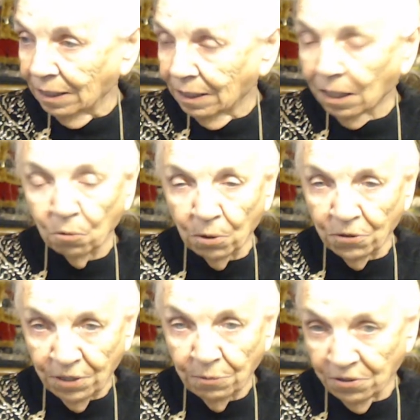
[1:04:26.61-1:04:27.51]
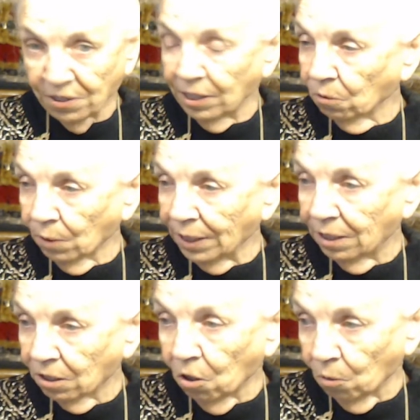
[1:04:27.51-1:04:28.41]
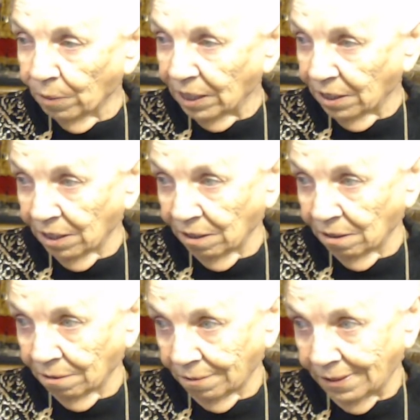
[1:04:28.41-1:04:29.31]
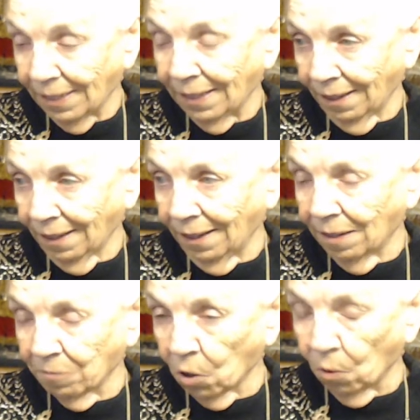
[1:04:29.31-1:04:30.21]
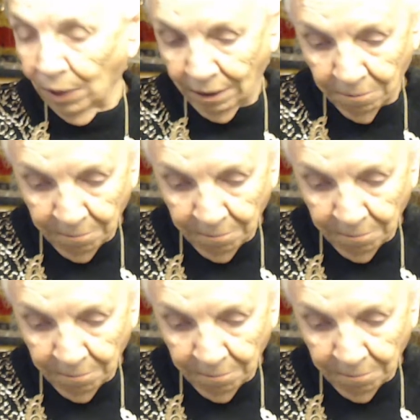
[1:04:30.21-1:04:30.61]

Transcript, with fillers: In other words, he was getting ready to go, but he didn't say, Hey, I'm going.